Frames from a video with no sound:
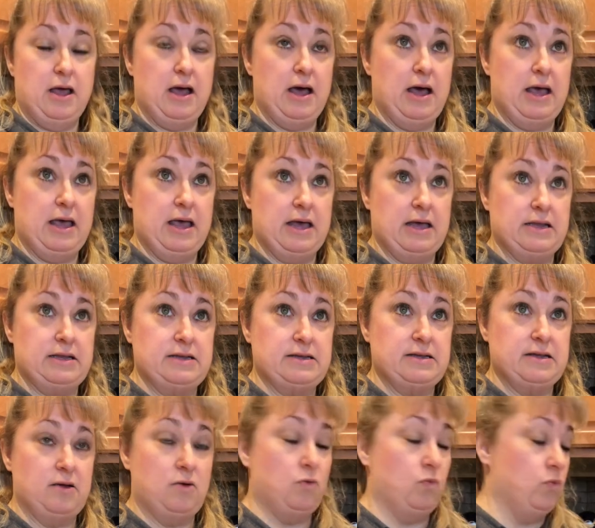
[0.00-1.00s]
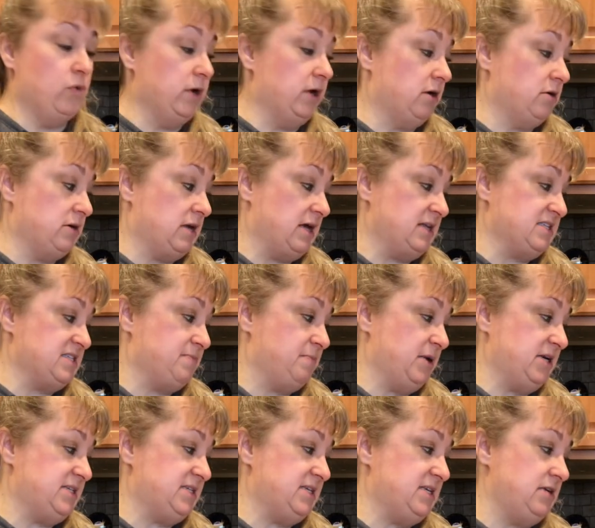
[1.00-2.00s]
And we are not
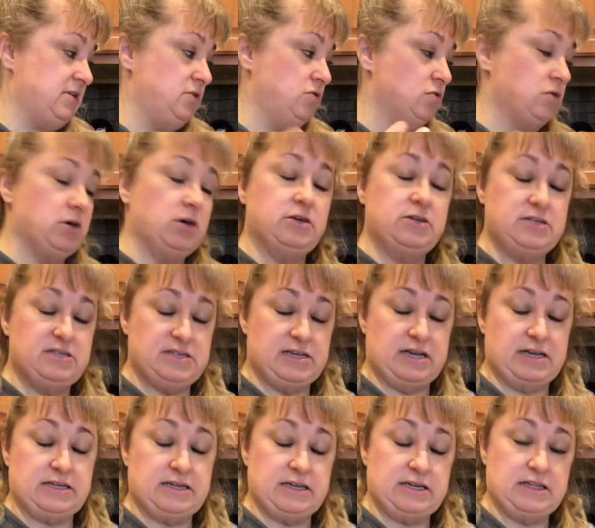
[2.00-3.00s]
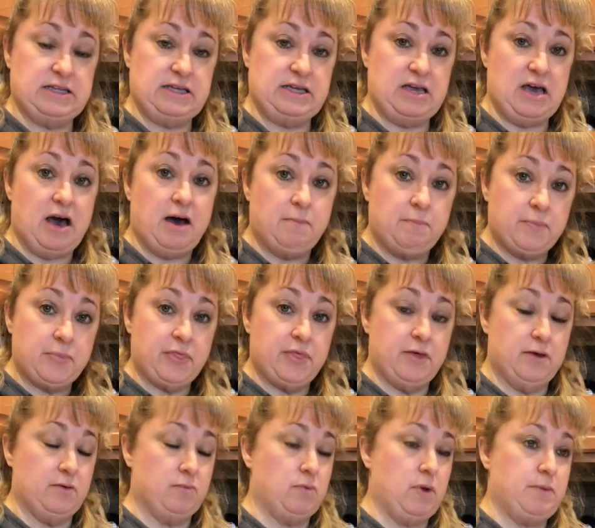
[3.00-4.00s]
spicy. You could technically up
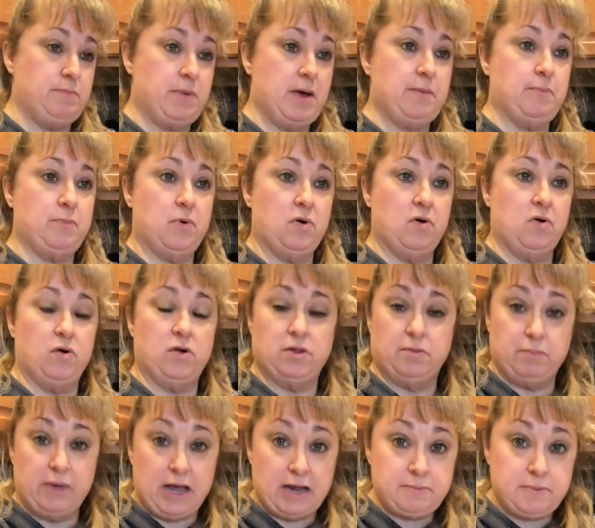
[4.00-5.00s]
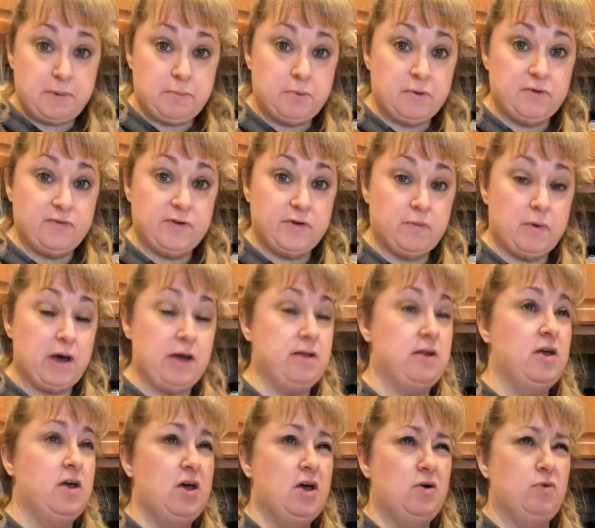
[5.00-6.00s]
the red pepper or the black pepper if you want.
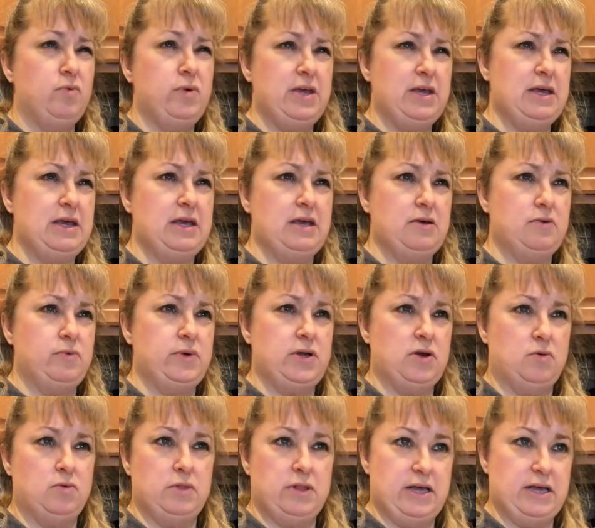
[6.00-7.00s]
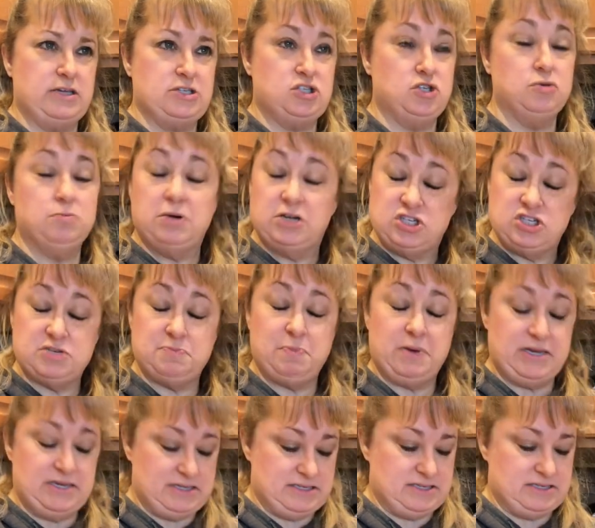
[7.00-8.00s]
We don't like too much
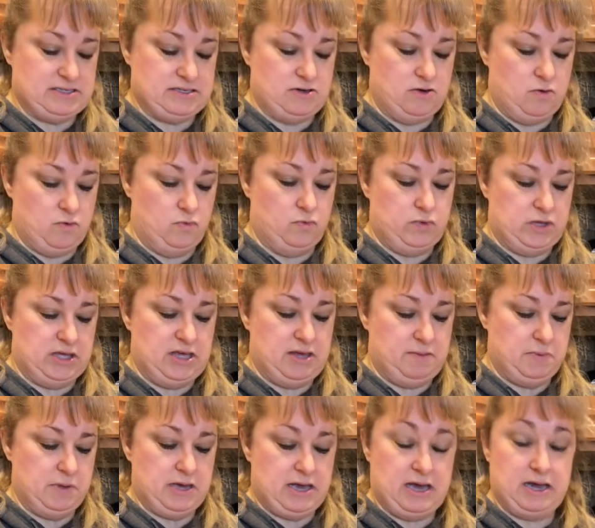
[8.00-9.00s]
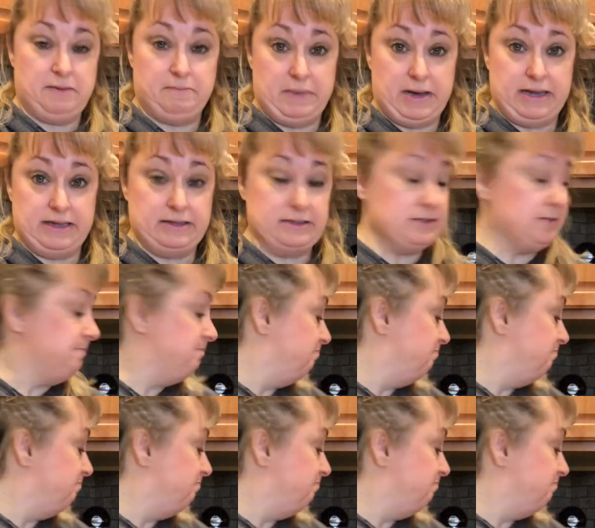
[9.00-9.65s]
spice, so we keep it kind of mild.